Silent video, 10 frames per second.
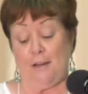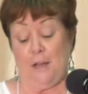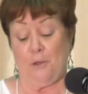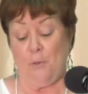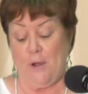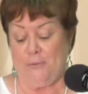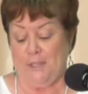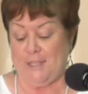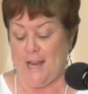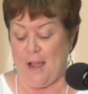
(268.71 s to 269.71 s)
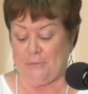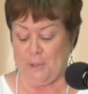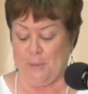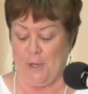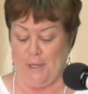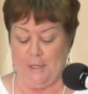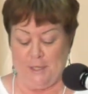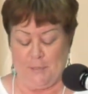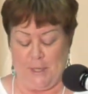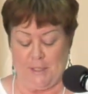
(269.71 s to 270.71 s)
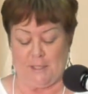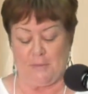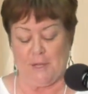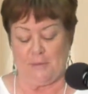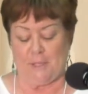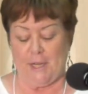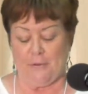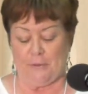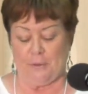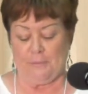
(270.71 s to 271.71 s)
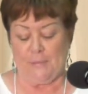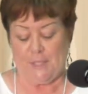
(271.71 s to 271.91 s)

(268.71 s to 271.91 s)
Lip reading: another way for the staff to bond and spend some time together.